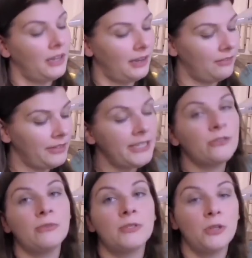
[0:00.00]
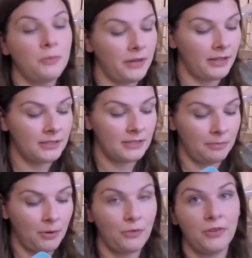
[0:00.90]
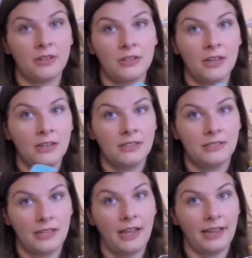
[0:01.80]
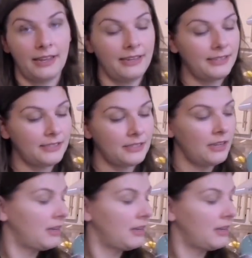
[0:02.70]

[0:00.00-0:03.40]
of the ice cream scoop, and it's the perfect size